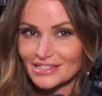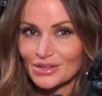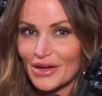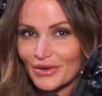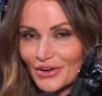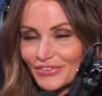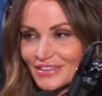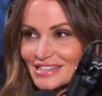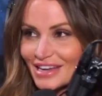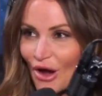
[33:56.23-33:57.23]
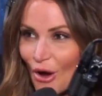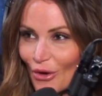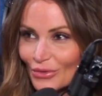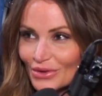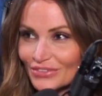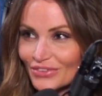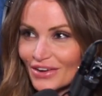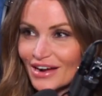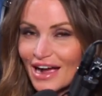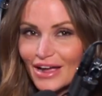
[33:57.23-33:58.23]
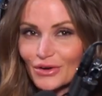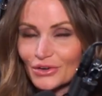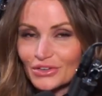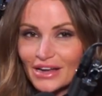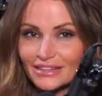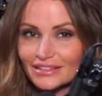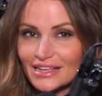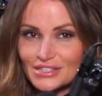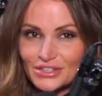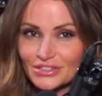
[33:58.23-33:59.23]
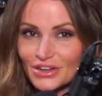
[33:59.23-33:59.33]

So I don't know if it's awkward for a guy or you're less turned